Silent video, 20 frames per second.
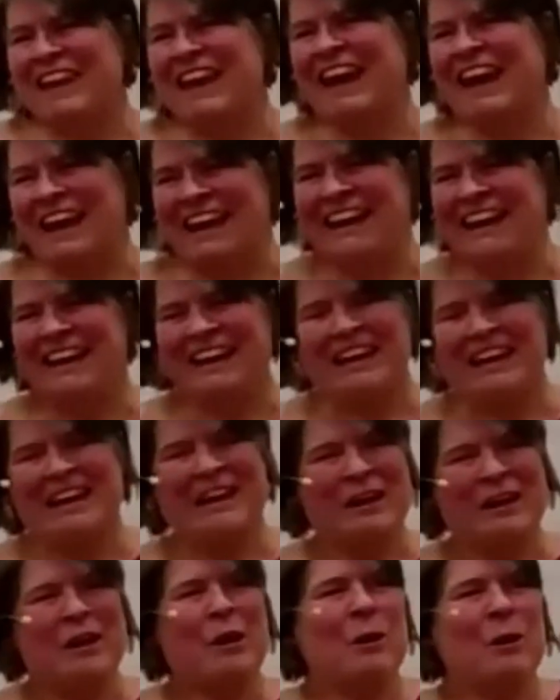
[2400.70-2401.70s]
Okay.
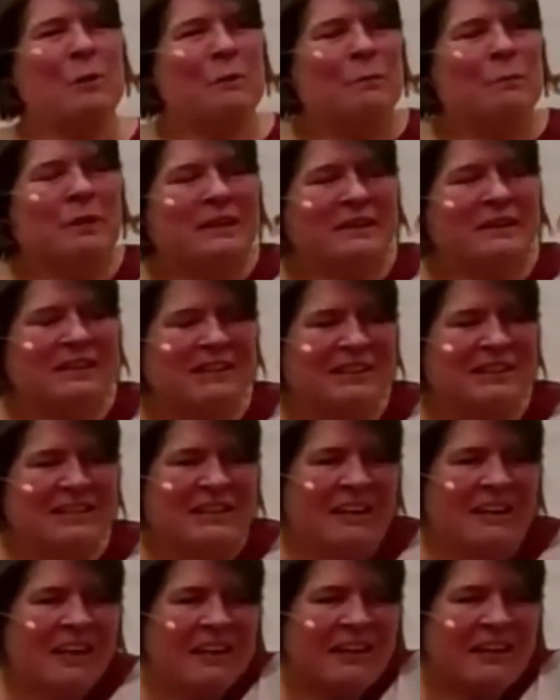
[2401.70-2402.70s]
But
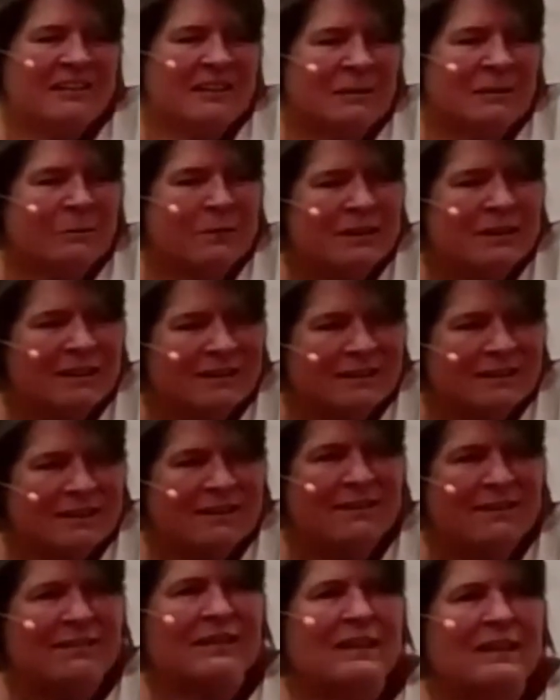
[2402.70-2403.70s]
just something that
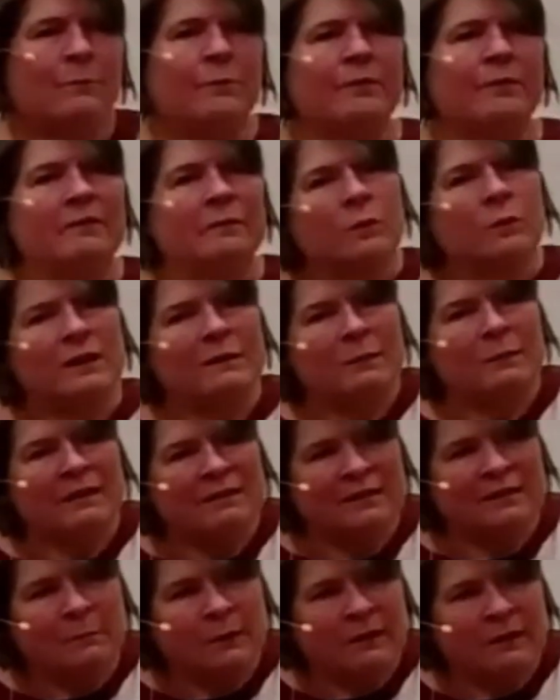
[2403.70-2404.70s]
digs deeper into what it
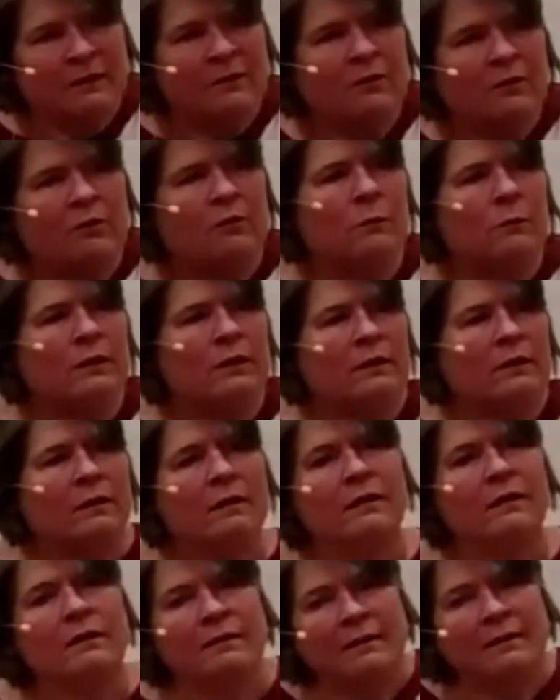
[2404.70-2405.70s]
means to be a
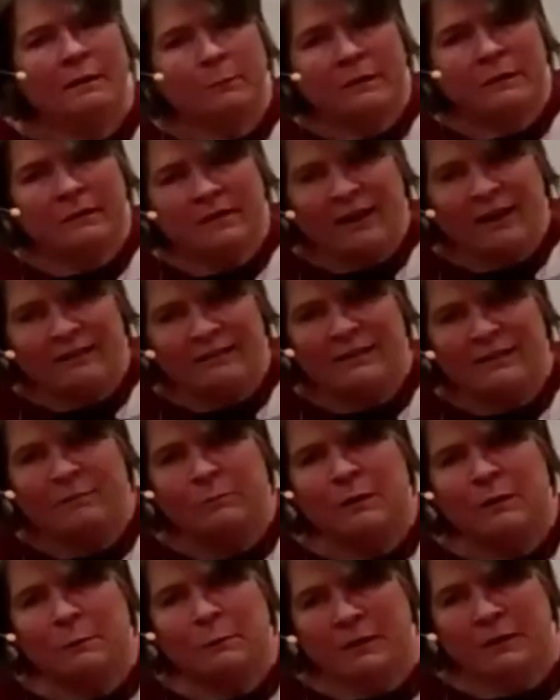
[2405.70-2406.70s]
human, that possesses
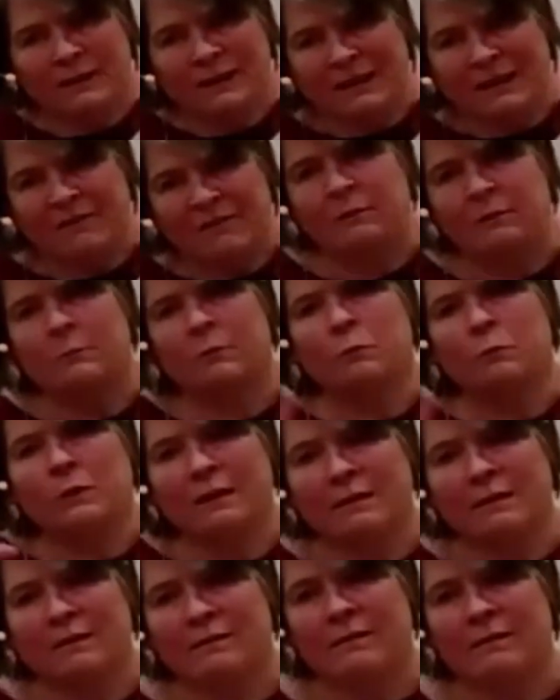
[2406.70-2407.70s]
people and gives them a
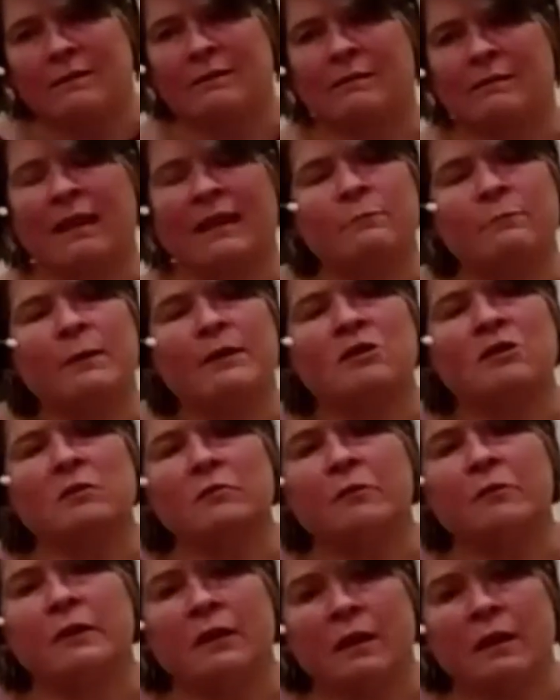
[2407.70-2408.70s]
reason,
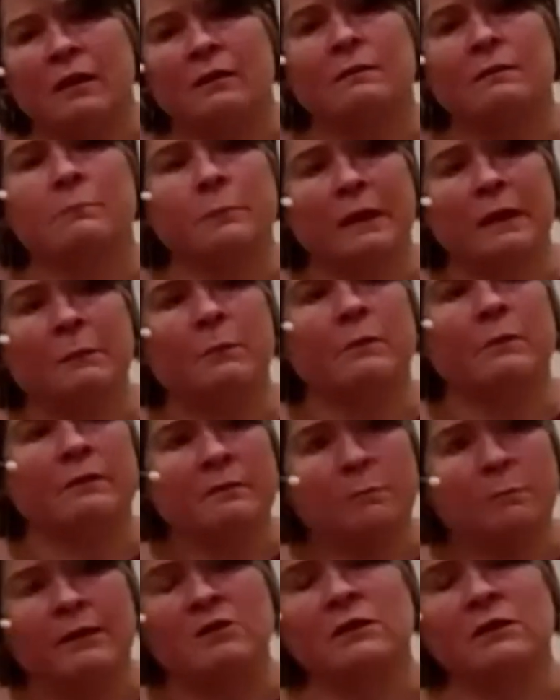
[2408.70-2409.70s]
especially for young people,
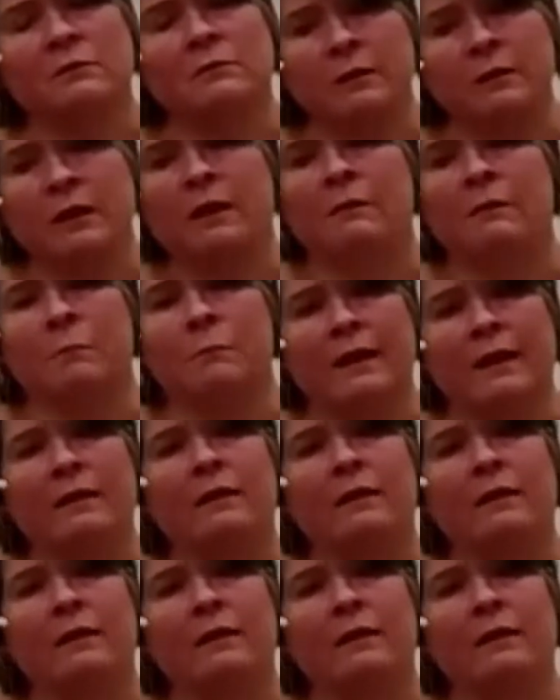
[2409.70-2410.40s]
especially for young